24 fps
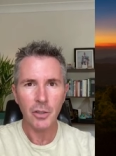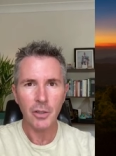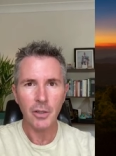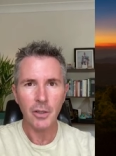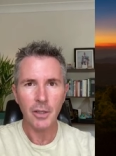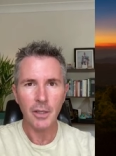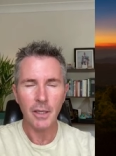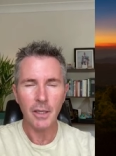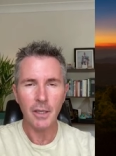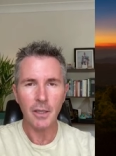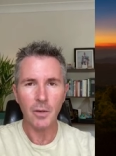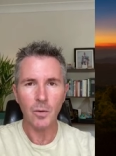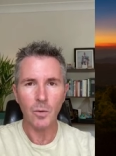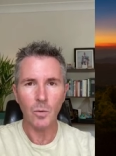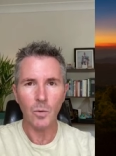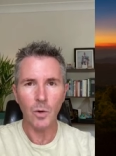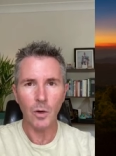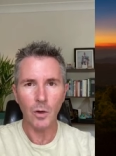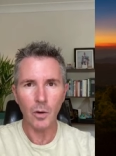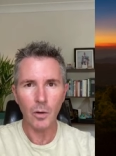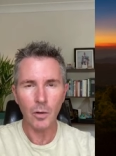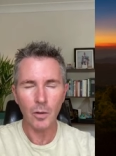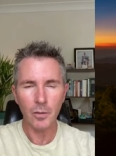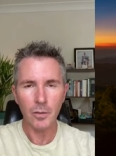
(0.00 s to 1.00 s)
the
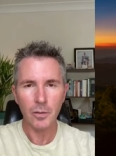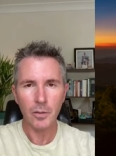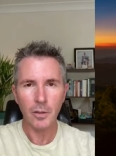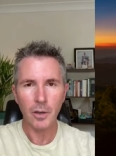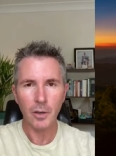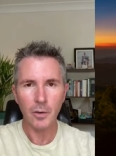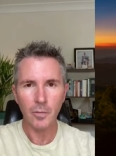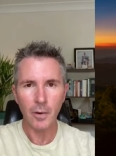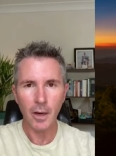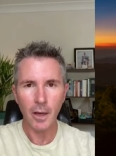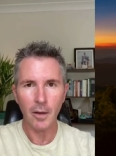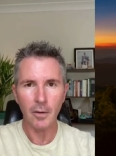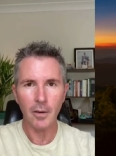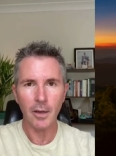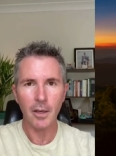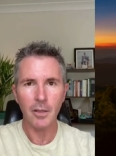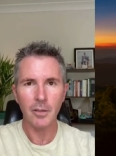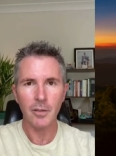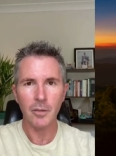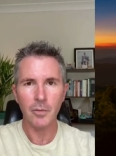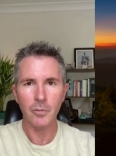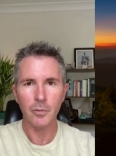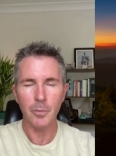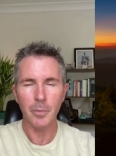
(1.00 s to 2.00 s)
world around
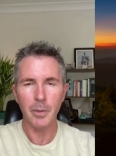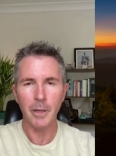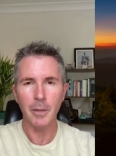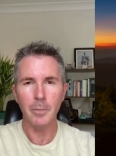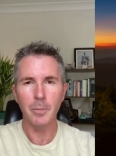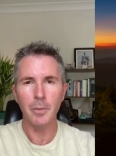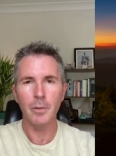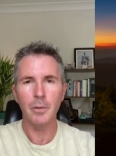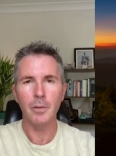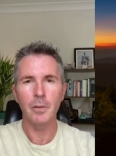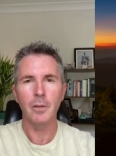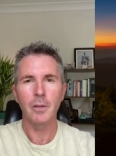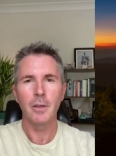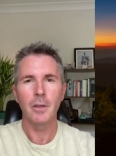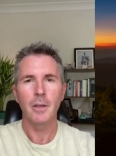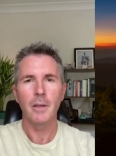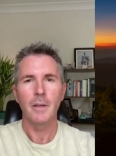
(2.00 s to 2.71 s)
us through people.